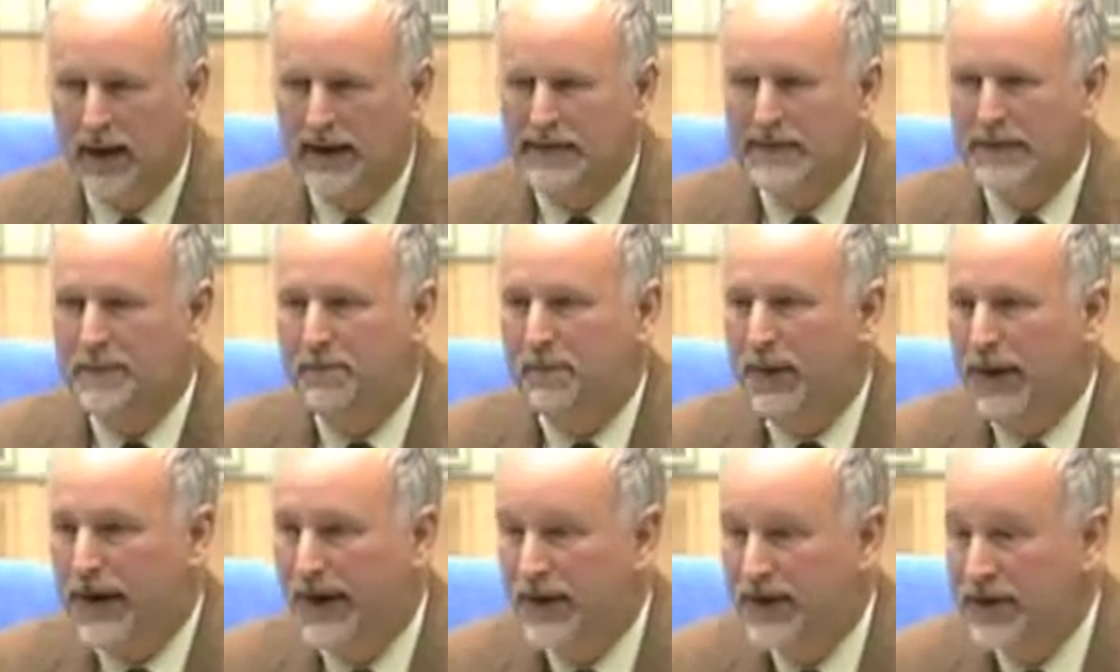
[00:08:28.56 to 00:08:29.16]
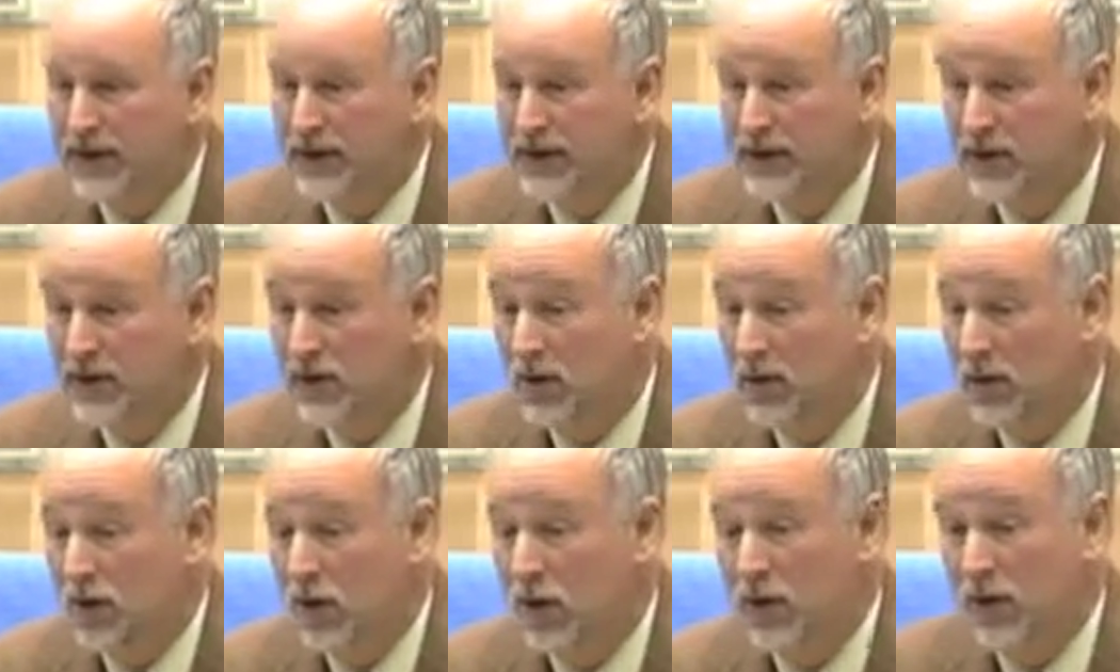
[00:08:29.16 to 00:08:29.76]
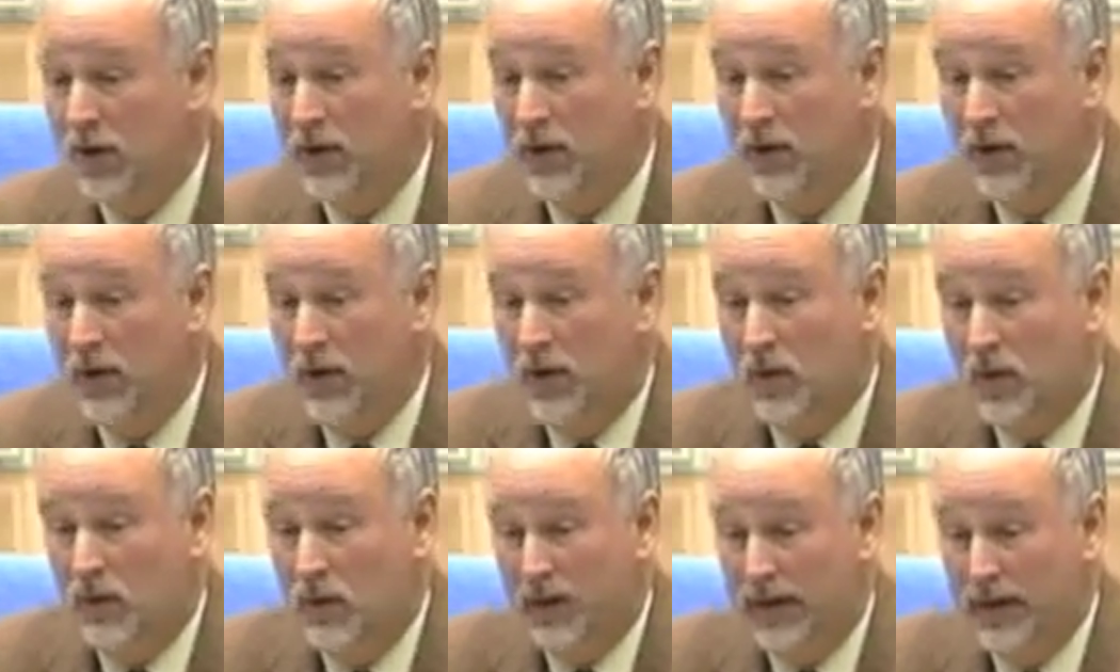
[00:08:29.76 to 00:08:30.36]
Depending on
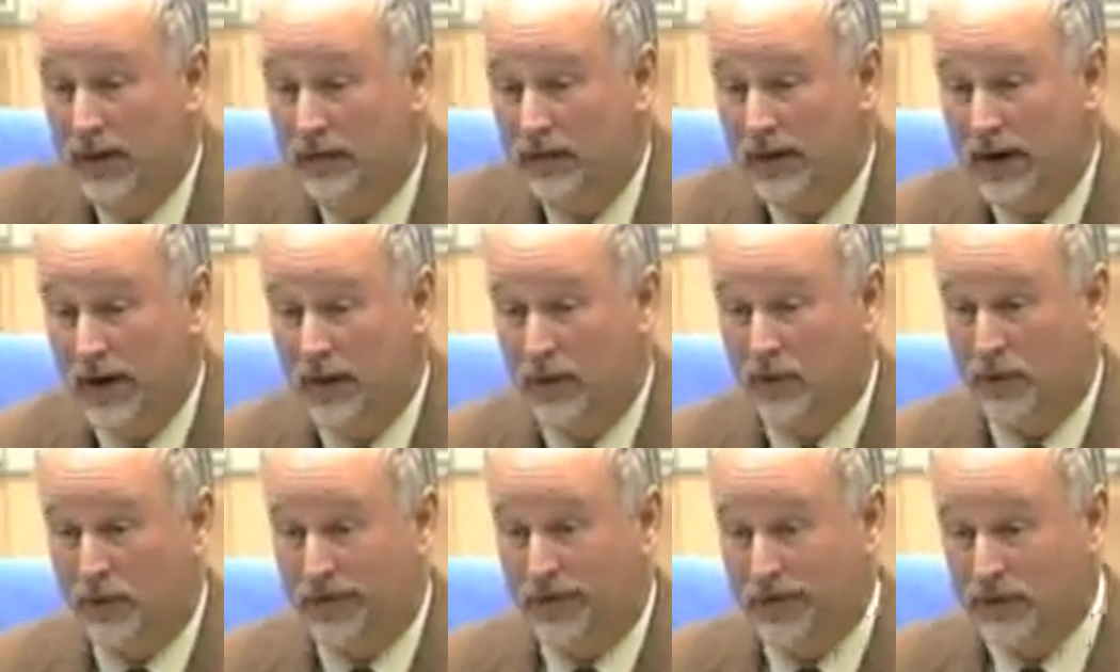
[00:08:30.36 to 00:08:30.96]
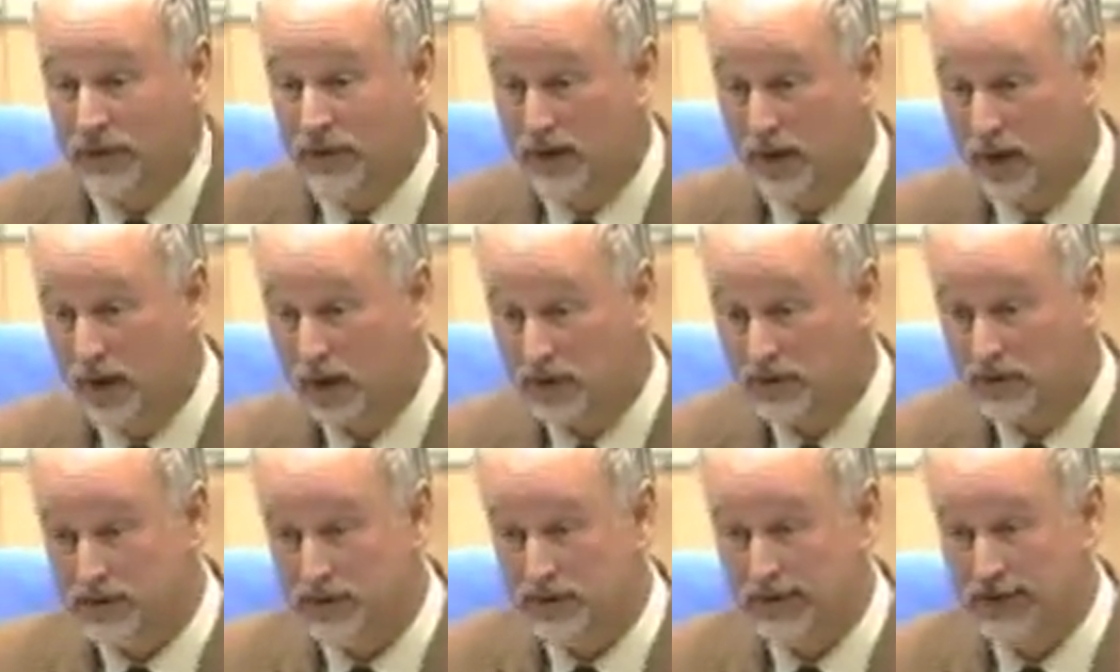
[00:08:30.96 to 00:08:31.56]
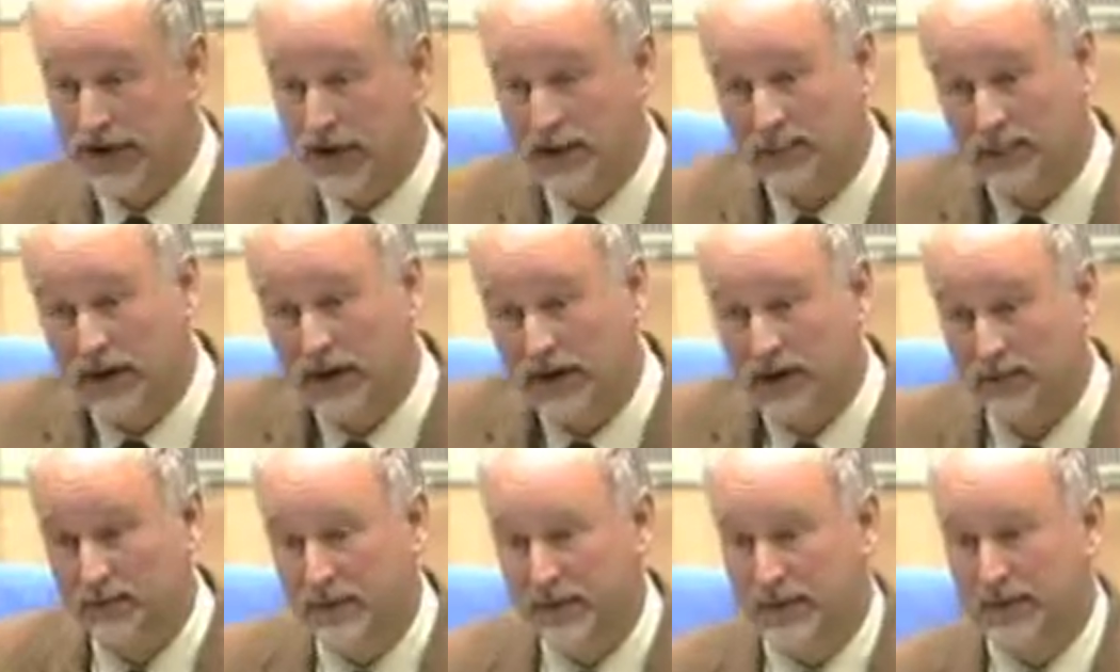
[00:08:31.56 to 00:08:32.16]
whether we are already close to the upper
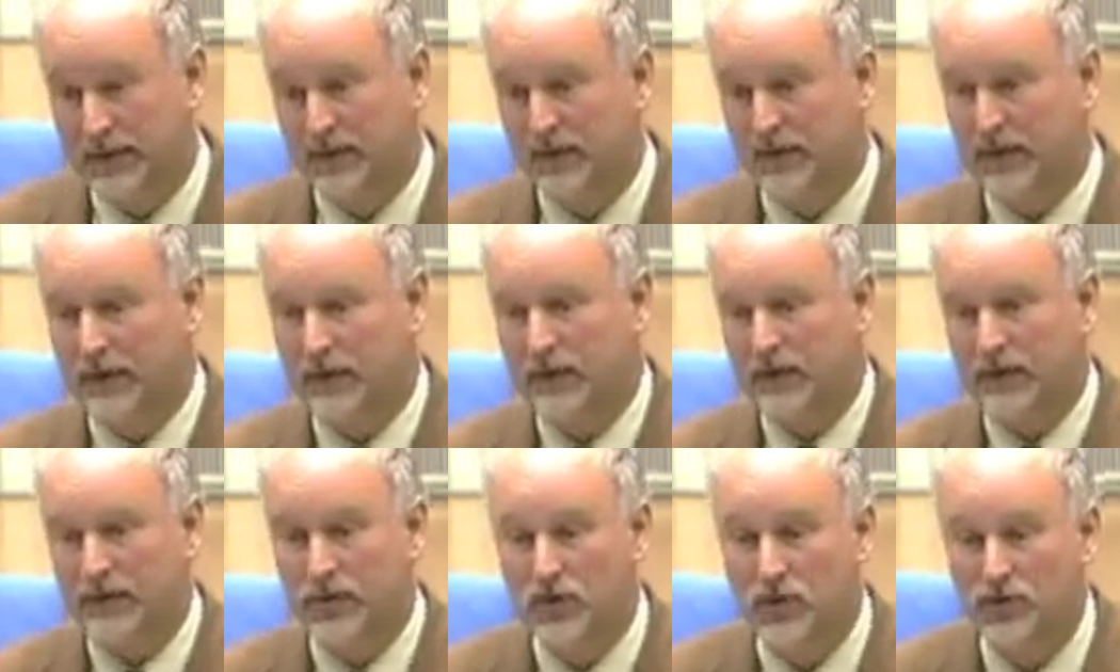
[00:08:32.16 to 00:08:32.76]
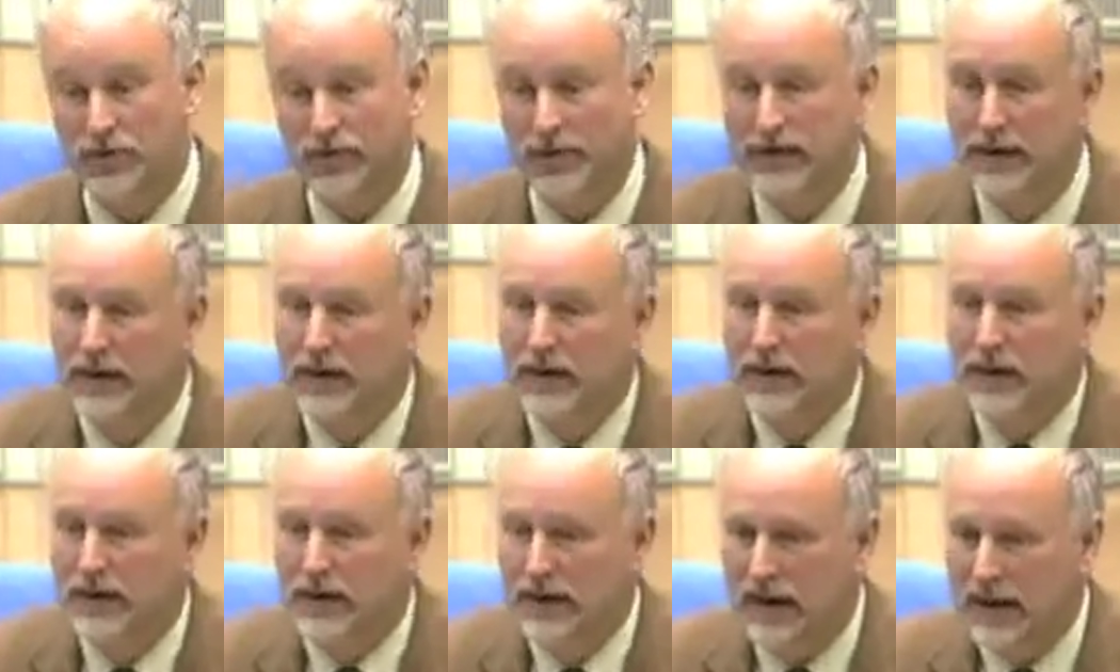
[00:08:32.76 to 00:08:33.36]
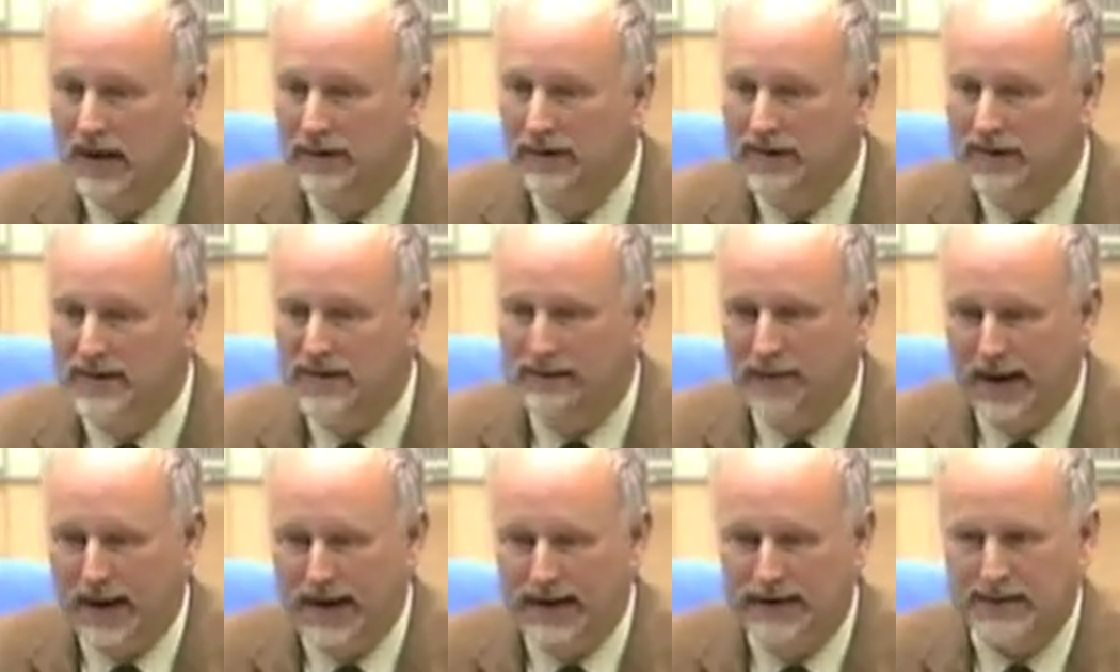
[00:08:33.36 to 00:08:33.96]
limit of a human life
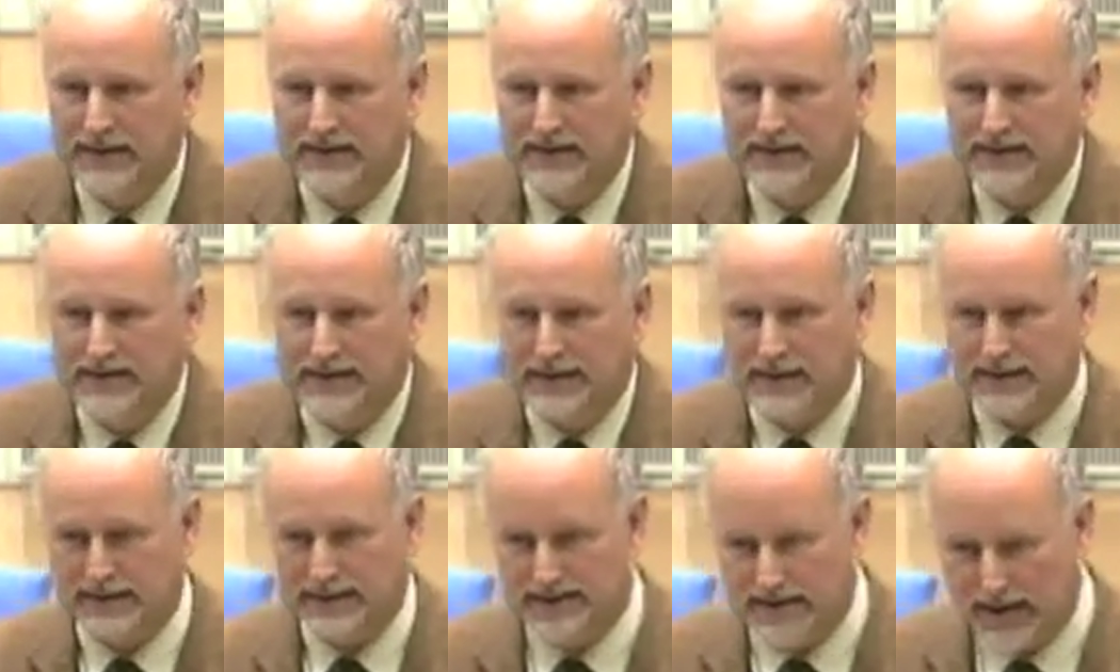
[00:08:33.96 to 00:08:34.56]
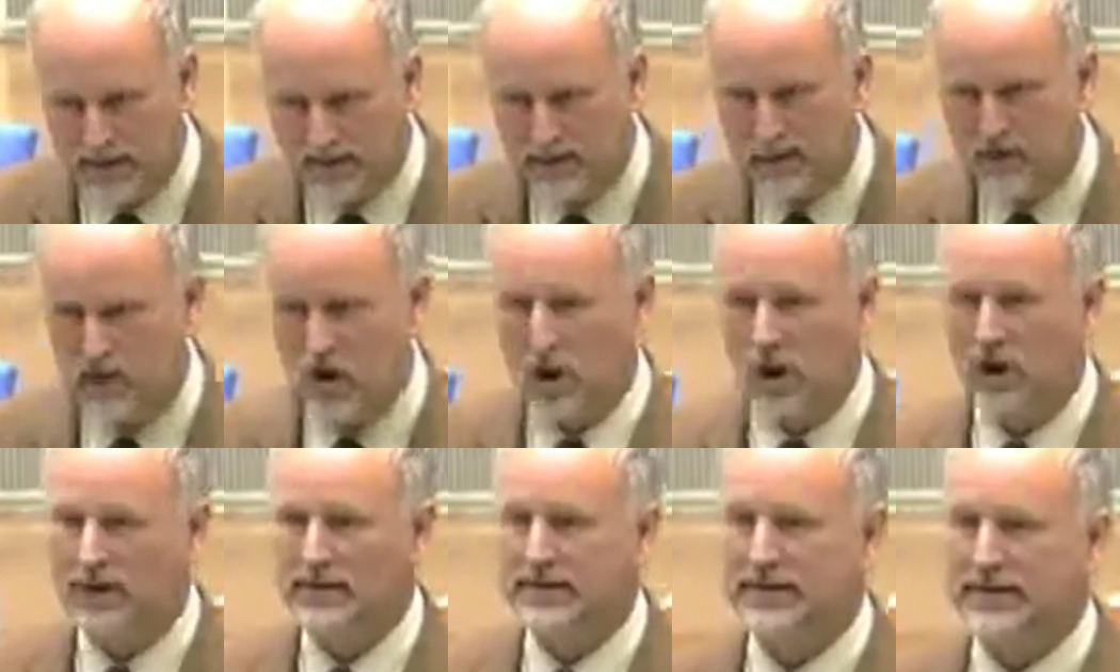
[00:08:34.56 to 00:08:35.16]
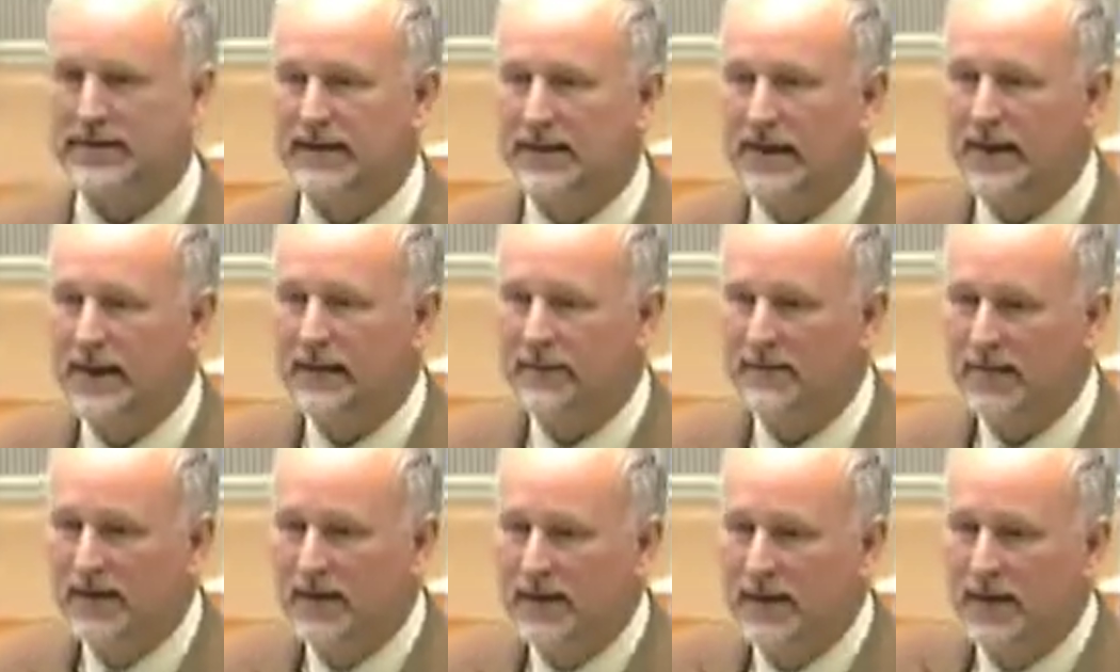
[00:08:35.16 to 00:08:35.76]
expectancy, as some scholars
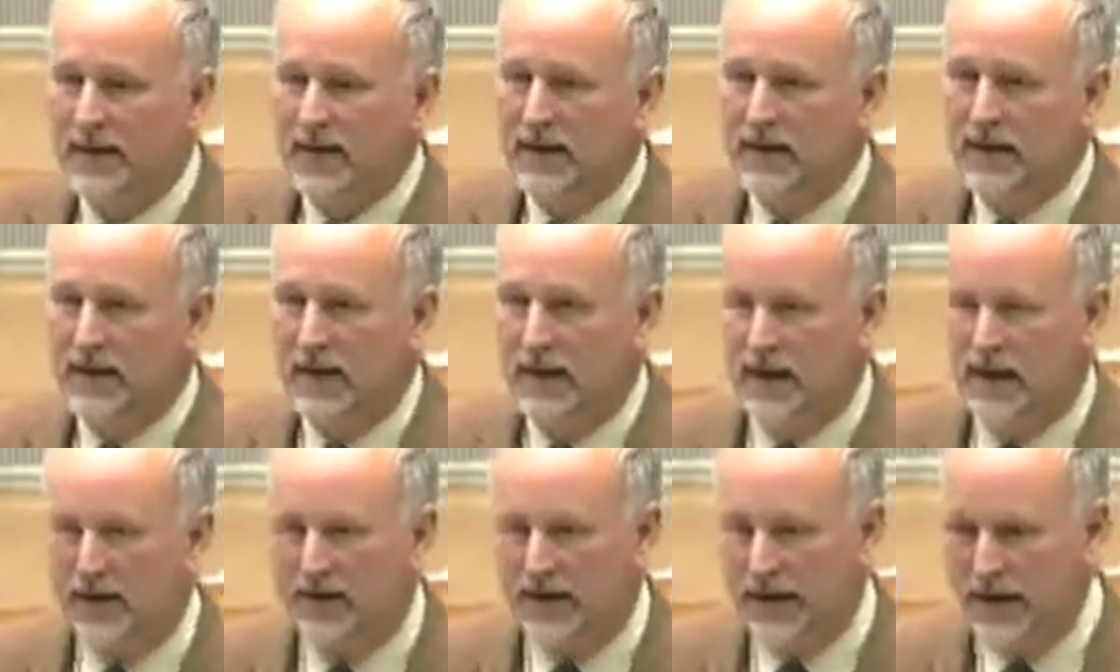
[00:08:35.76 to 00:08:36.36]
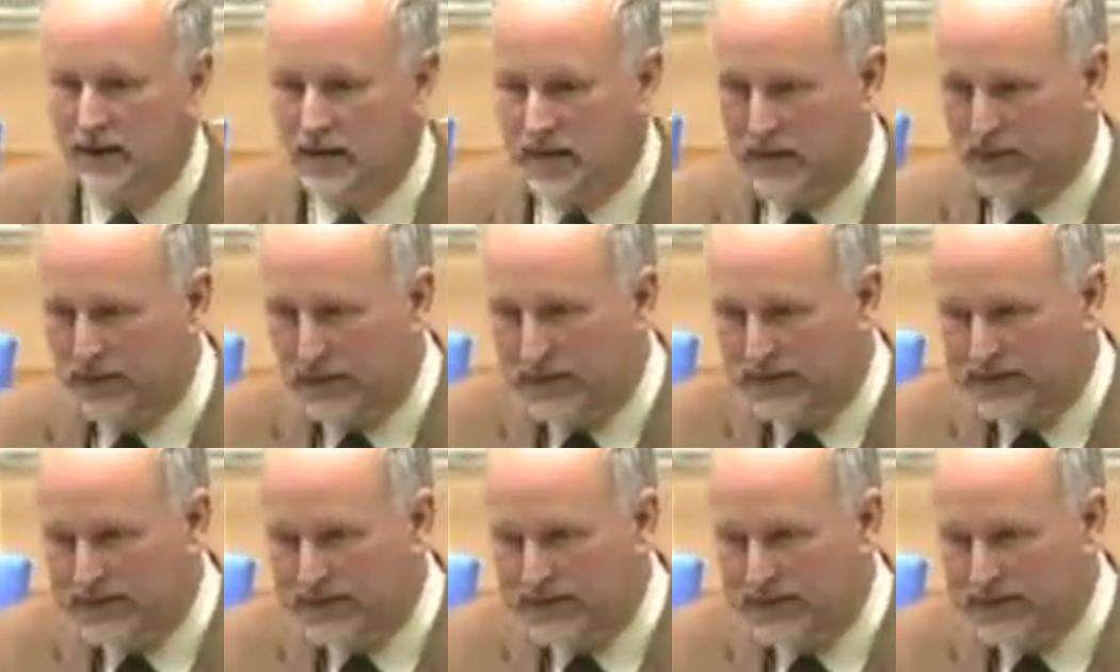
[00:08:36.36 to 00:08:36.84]
claim, then we'll be